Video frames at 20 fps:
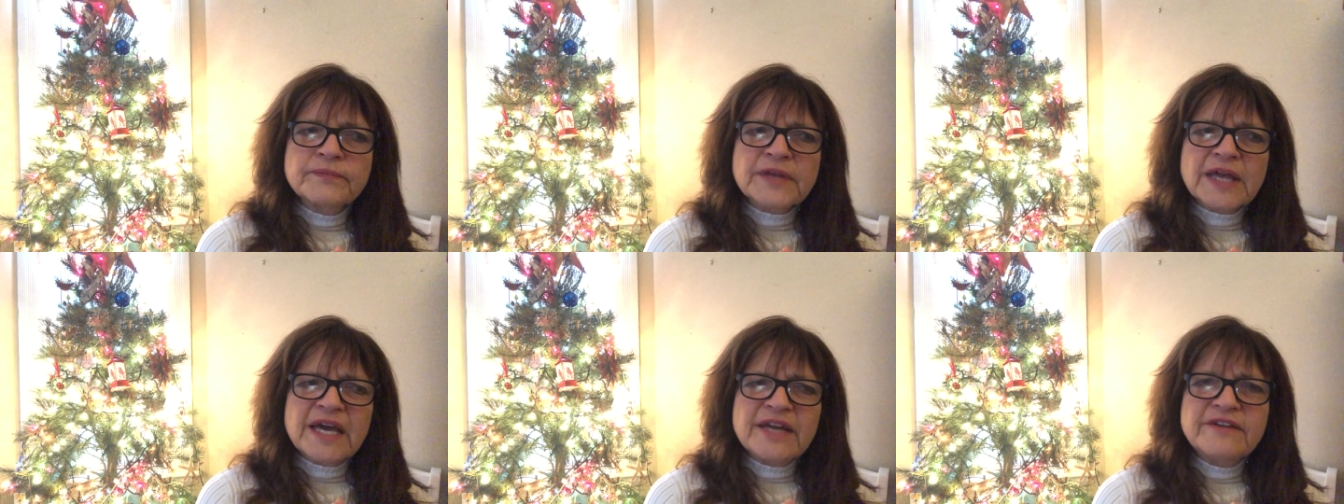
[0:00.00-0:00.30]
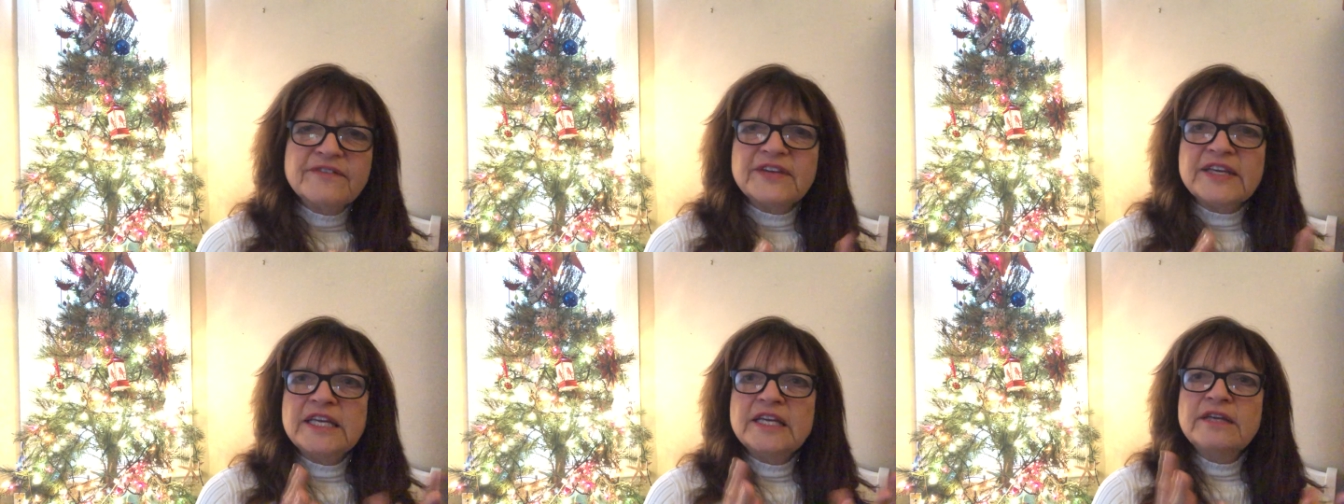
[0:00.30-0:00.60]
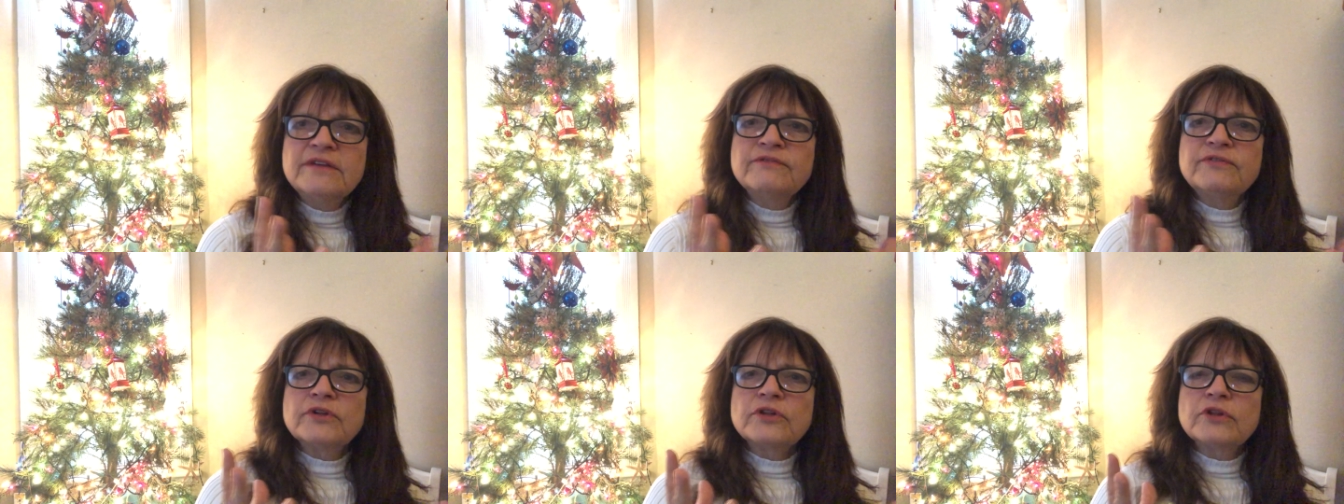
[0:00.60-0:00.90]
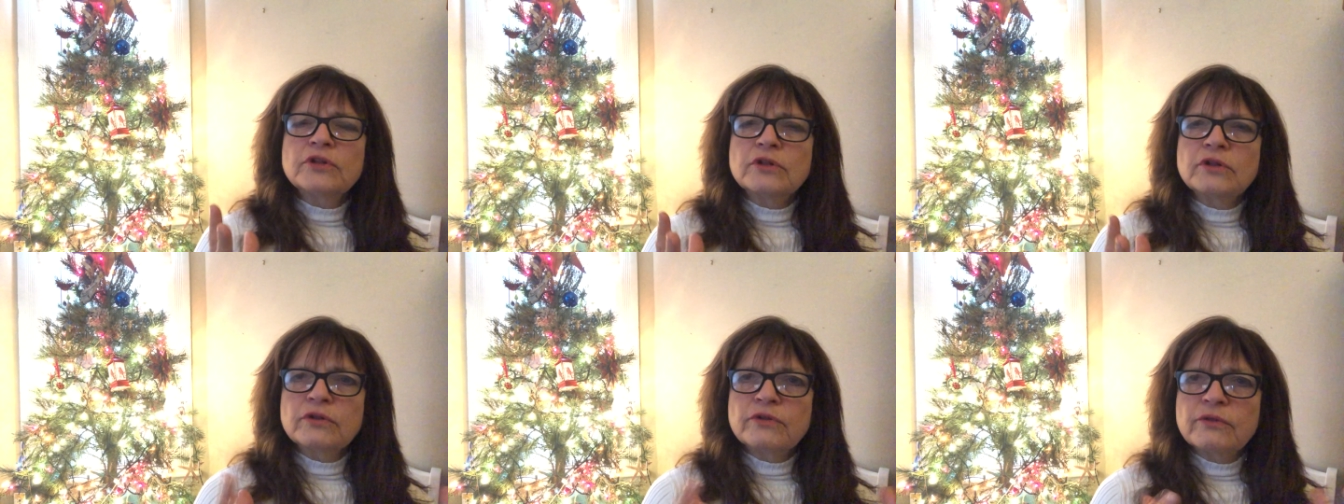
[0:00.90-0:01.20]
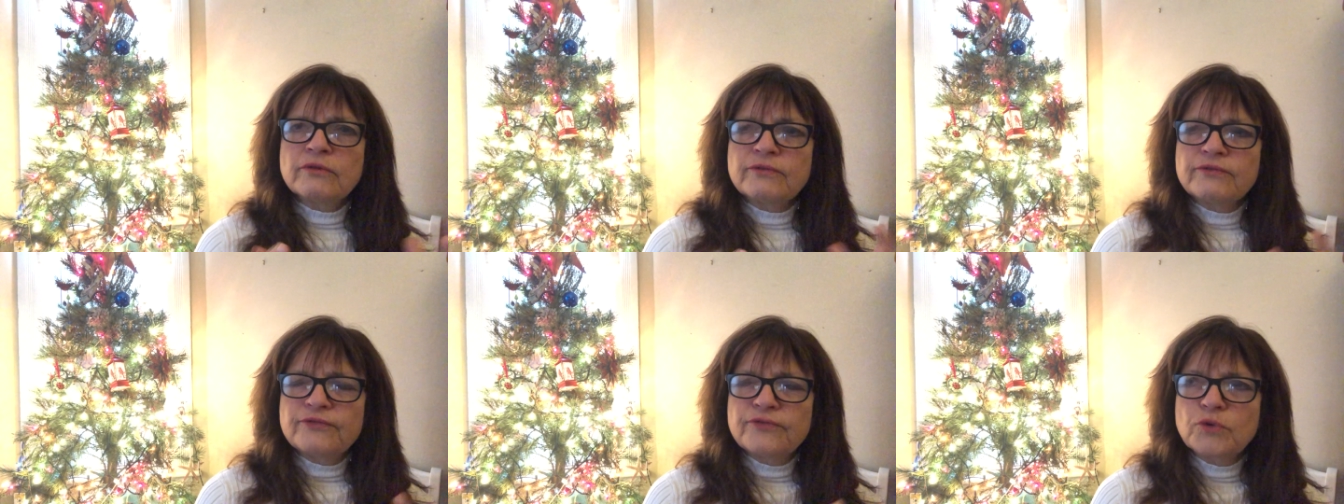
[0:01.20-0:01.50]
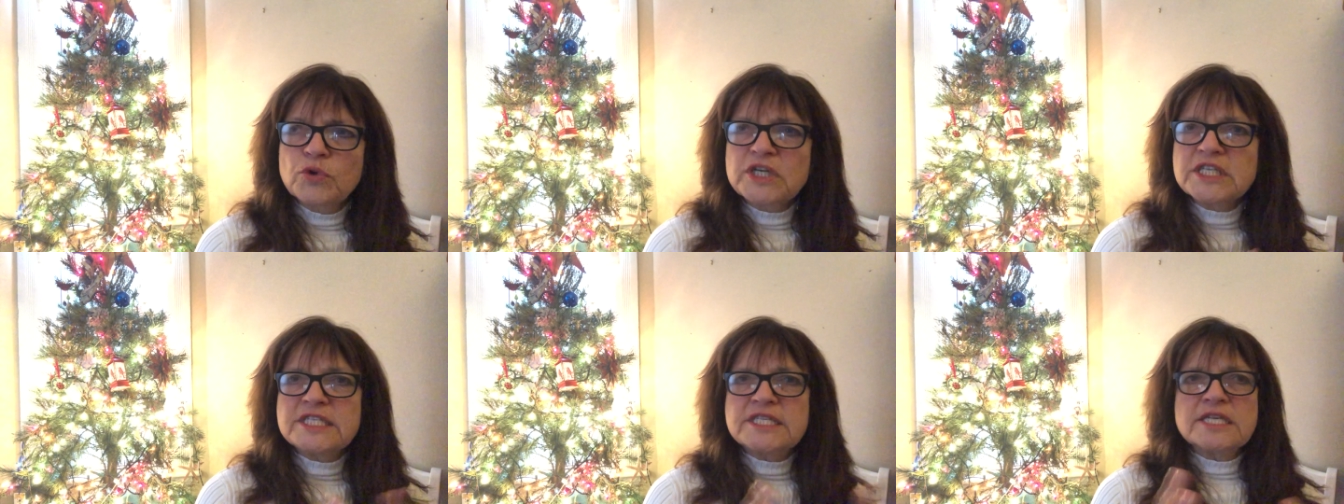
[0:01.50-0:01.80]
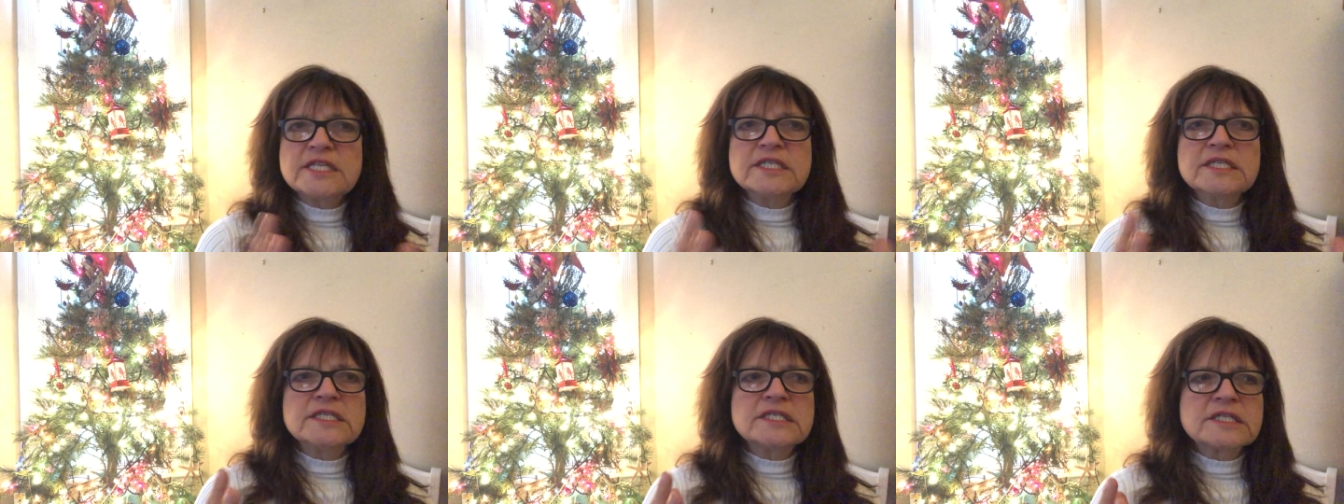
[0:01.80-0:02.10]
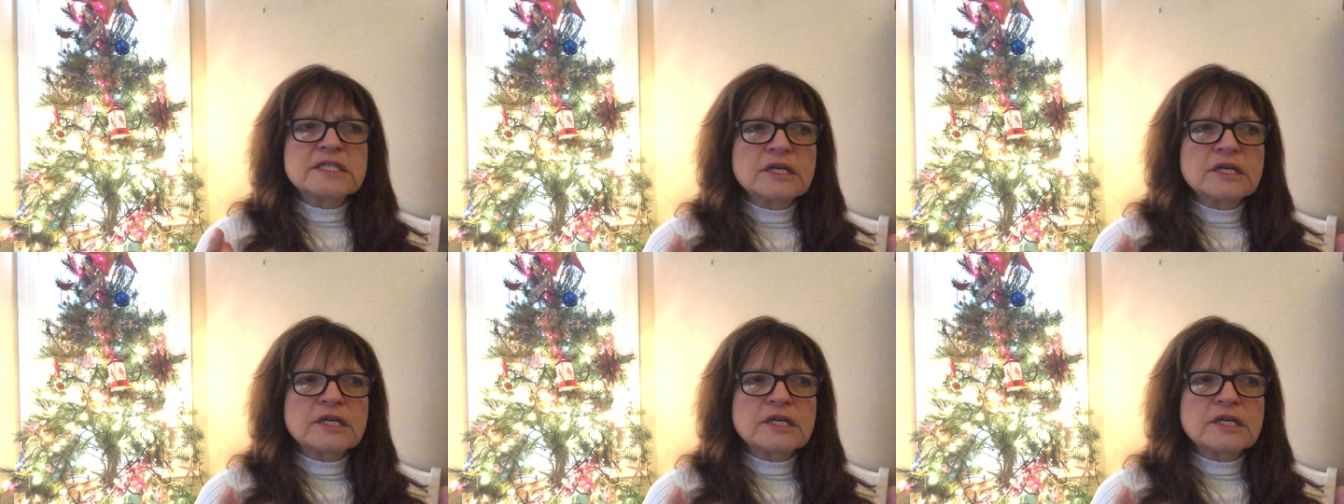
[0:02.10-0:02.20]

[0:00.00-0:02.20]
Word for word: kind of evil forces,